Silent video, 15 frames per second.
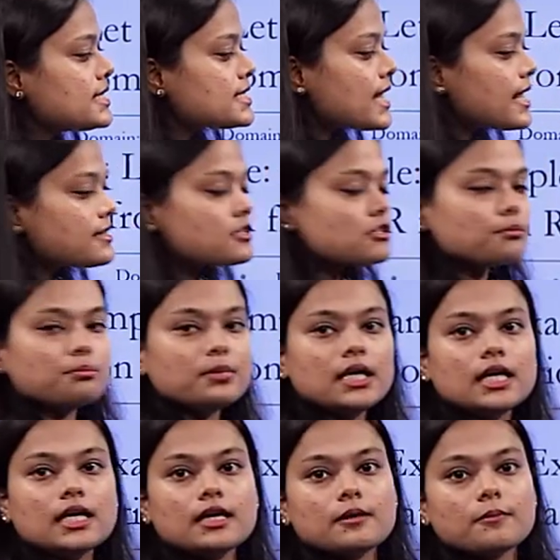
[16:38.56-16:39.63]
set
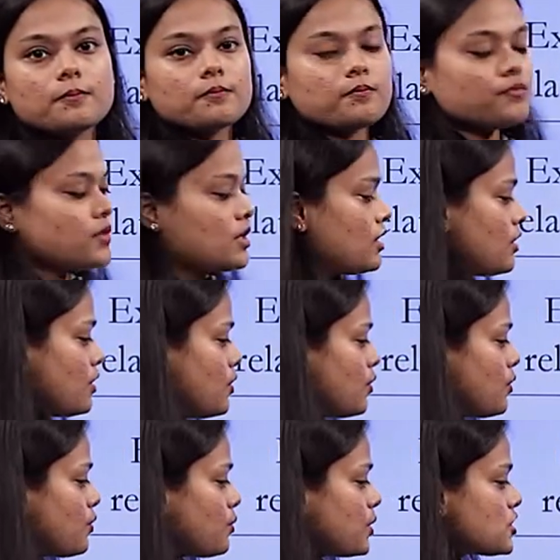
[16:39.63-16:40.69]
B
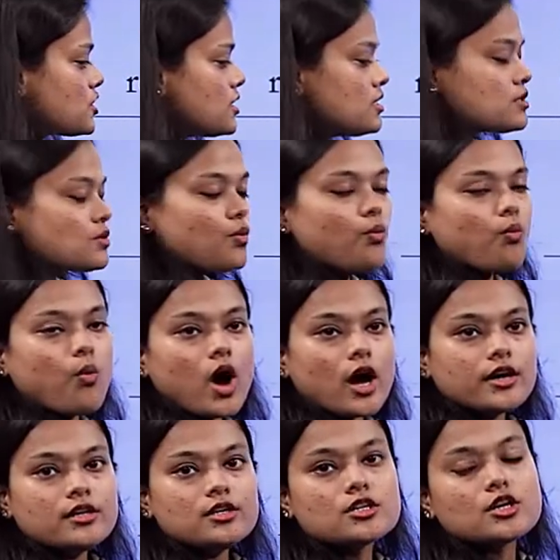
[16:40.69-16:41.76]
which is
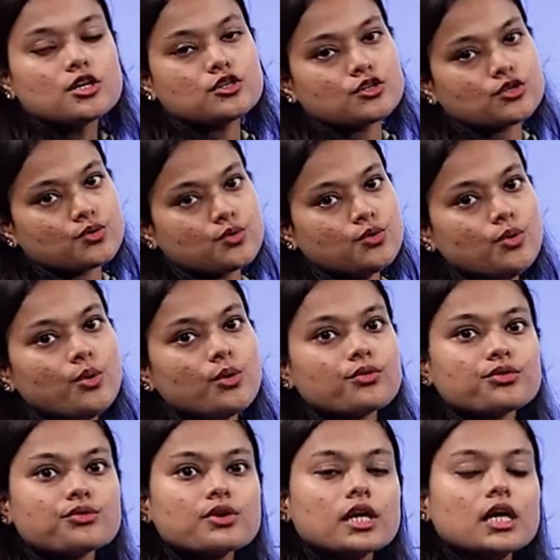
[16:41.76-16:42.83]
1, 2,
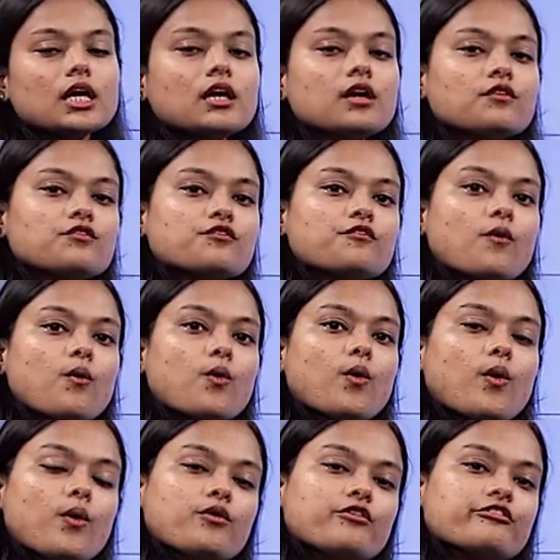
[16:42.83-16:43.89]
3,
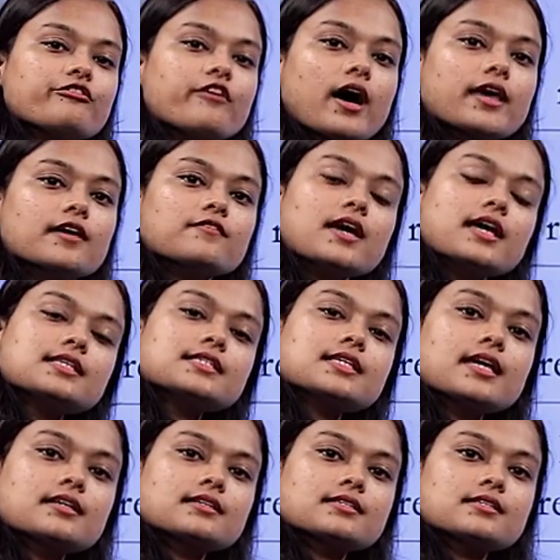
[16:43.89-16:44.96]
4, 5 and
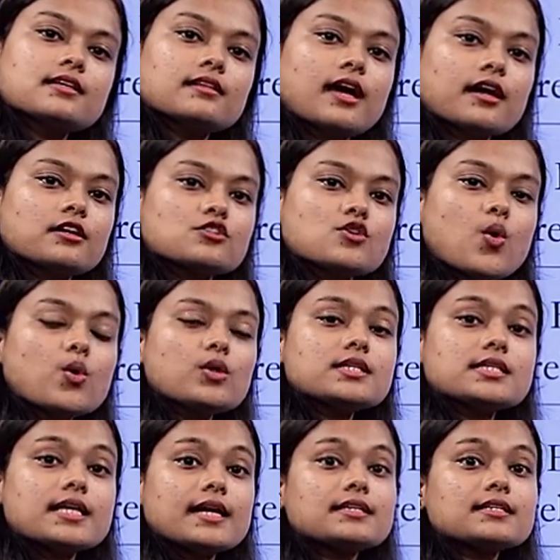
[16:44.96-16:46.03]
6 that is whole
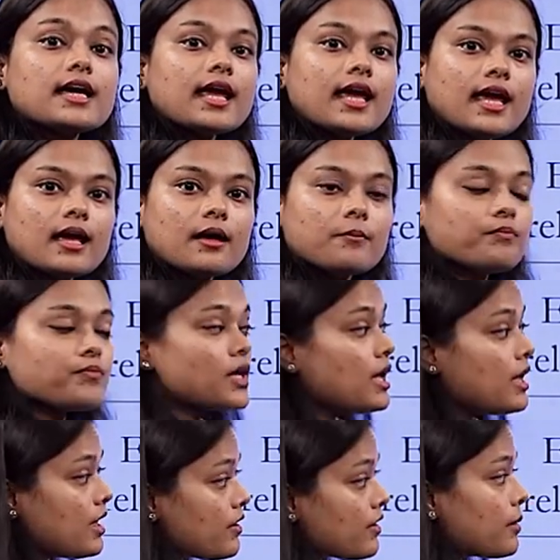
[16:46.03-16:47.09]
set A.
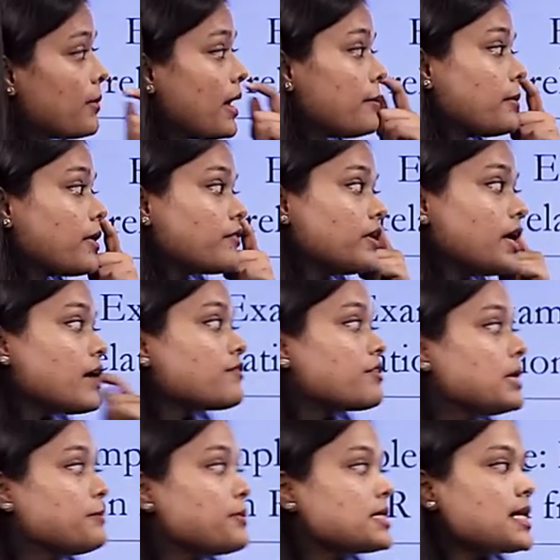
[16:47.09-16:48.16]
Remember we have
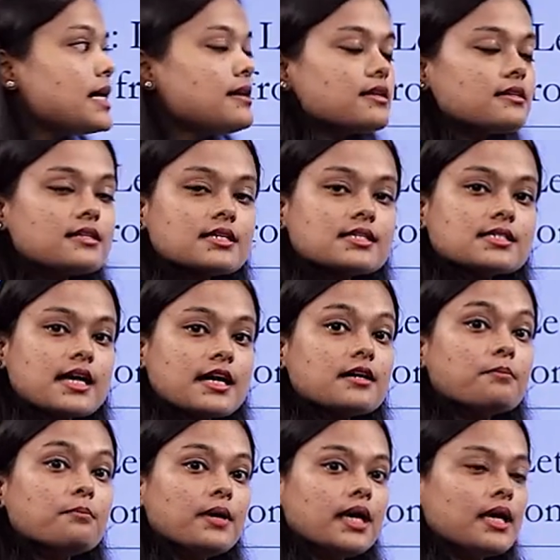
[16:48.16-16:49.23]
represented this
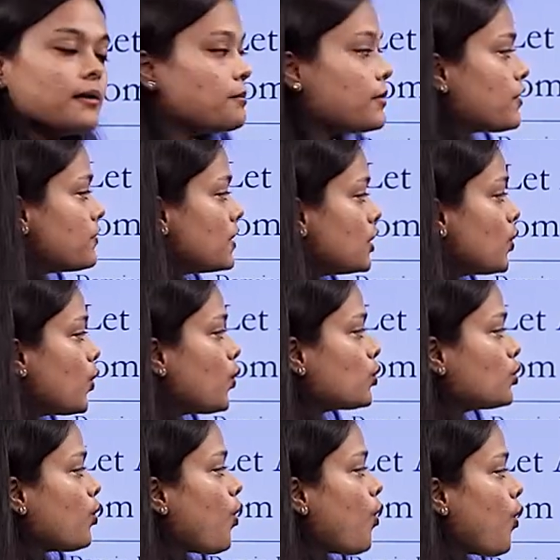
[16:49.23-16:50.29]
set B but we
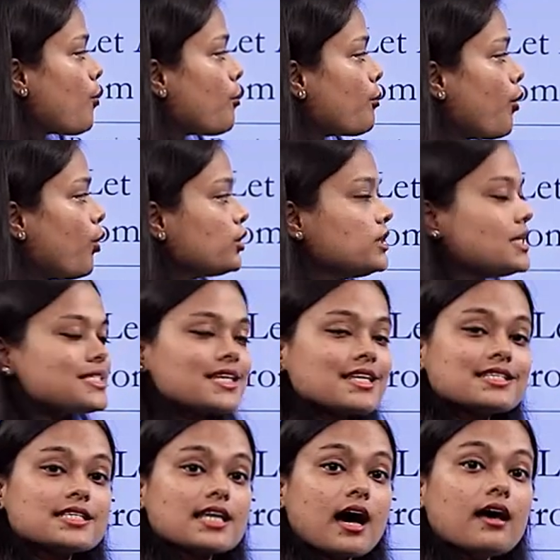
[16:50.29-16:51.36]
know both the
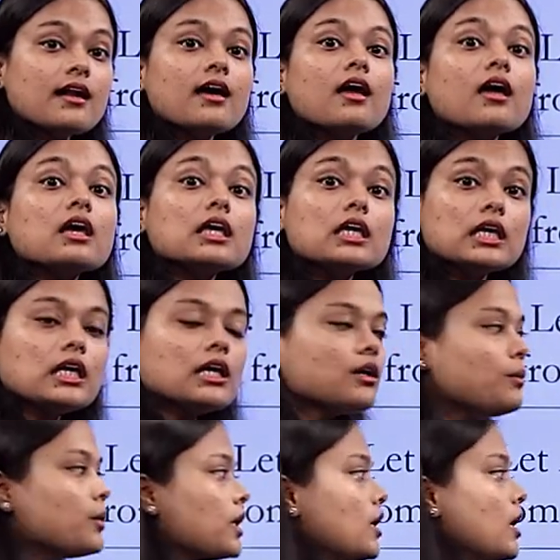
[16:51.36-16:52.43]
sets are
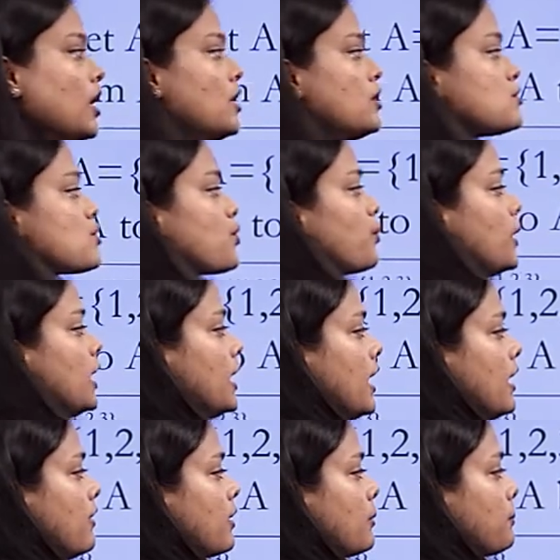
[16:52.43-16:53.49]
equal. So, we can